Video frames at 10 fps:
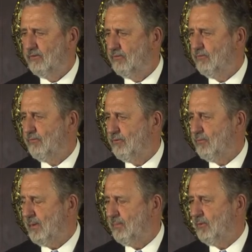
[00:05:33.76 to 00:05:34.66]
Too few
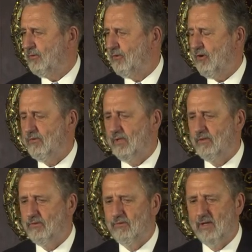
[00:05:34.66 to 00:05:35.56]
people know
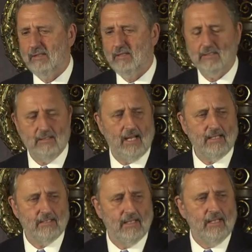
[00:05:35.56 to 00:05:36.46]
that the United
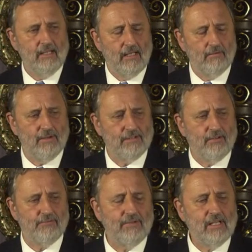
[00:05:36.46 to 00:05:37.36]
States
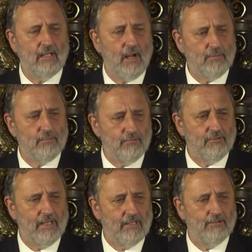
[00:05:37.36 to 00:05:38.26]
invests 3 times
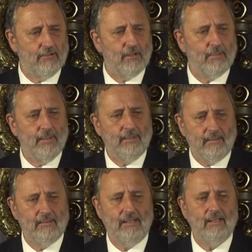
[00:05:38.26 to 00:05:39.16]
more in Europe
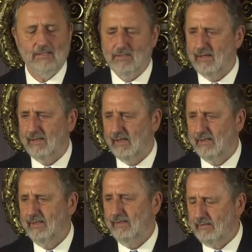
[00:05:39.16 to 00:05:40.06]
than in China.
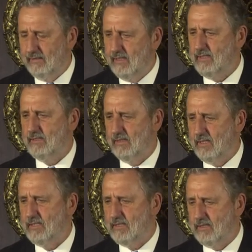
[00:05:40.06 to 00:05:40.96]
This
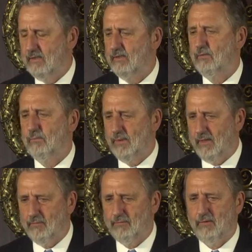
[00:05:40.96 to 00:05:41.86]
is still
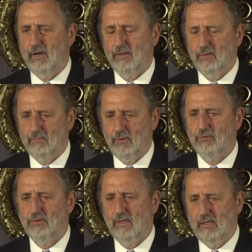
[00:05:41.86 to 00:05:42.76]
by far the most